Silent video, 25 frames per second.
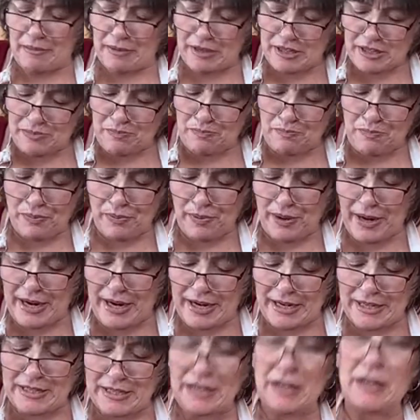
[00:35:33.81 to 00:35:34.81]
It's
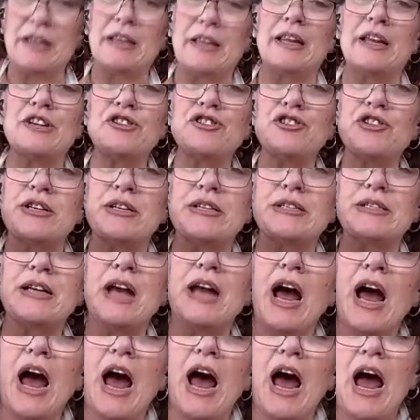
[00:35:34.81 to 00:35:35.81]
pretty delicious.
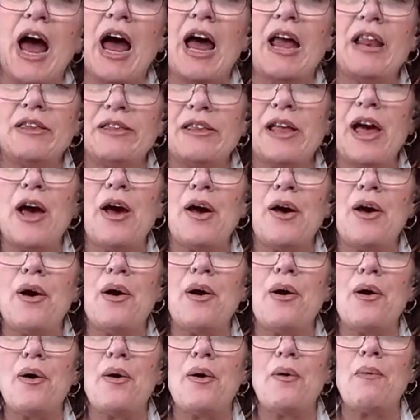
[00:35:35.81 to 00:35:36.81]

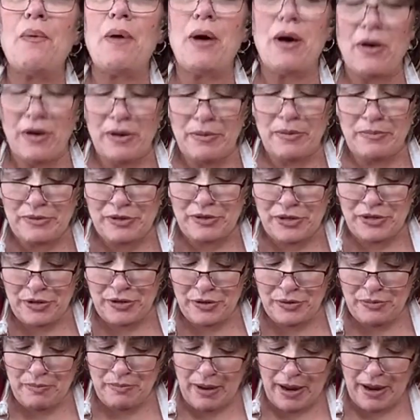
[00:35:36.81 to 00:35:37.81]
Hello, welcome
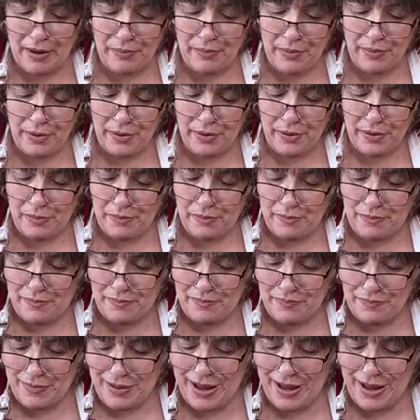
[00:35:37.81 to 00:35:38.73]
to my room.